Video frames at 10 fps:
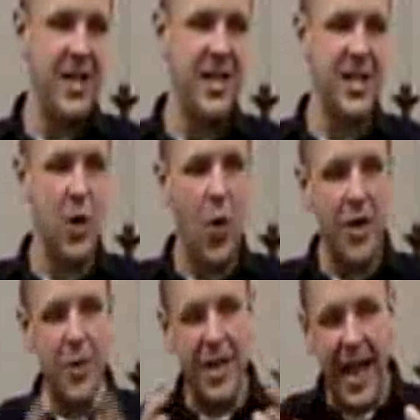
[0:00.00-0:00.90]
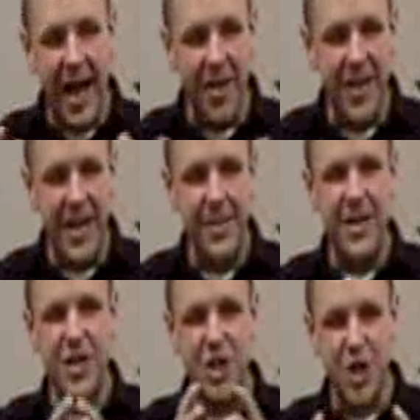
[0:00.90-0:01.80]
that's going to allow them
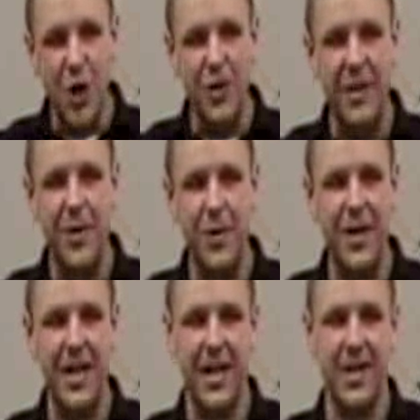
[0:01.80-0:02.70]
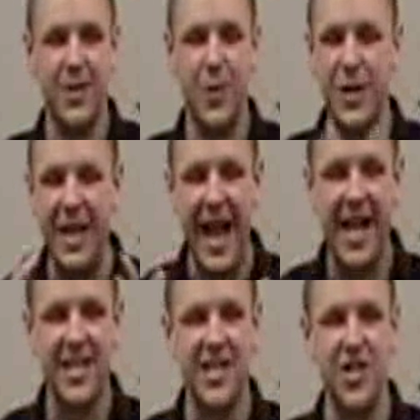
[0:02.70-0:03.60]
and show them who he is. What are they
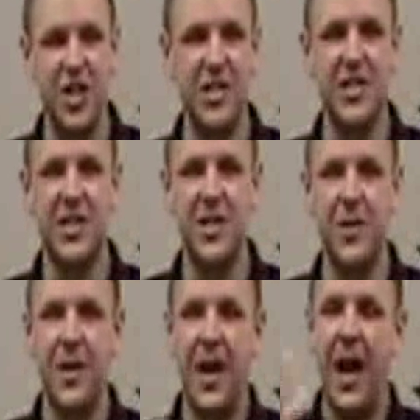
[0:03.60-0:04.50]
asking Jesus to do?